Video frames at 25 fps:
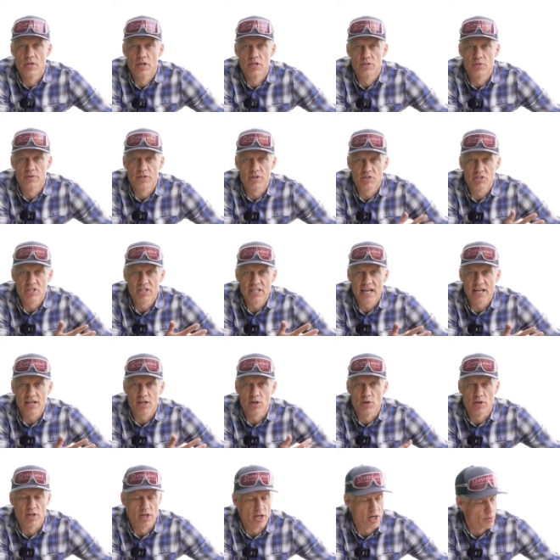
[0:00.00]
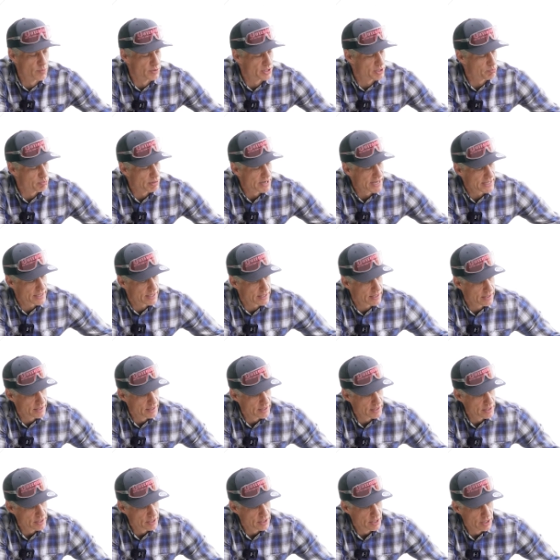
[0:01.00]
So there's a lot going on with the bike.
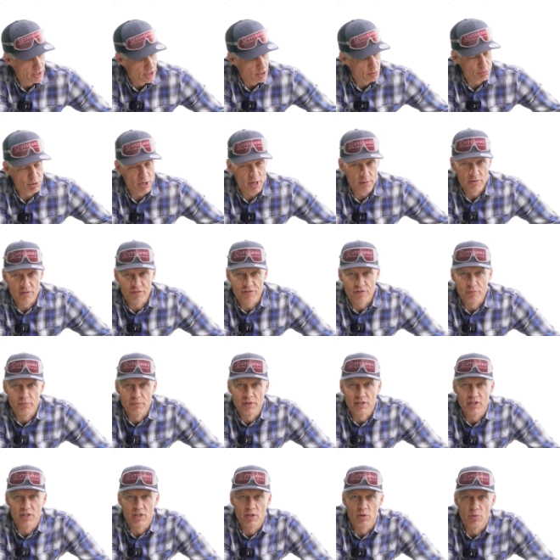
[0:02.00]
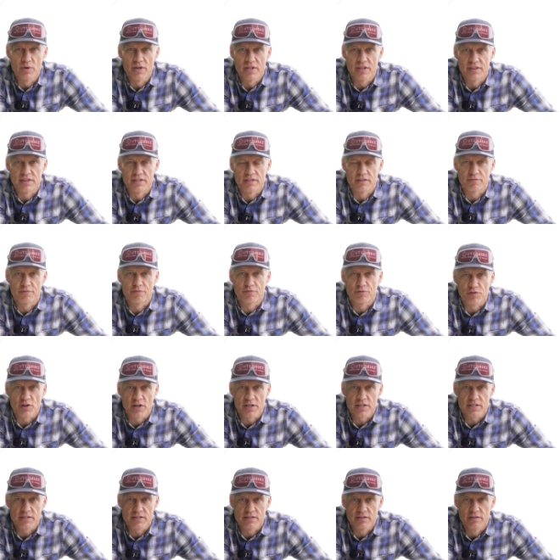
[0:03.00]
You're probably familiar with the
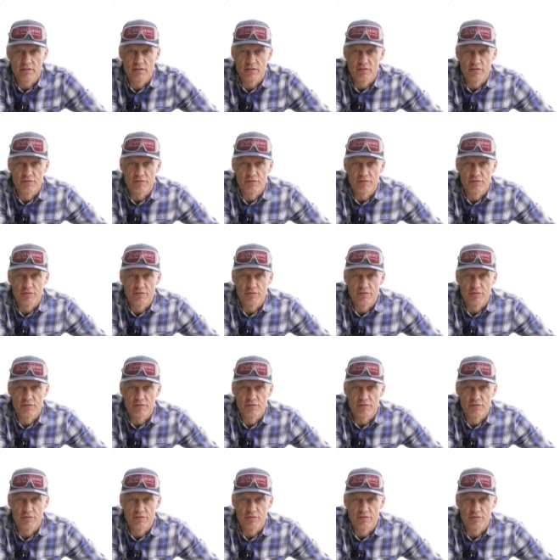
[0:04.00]
front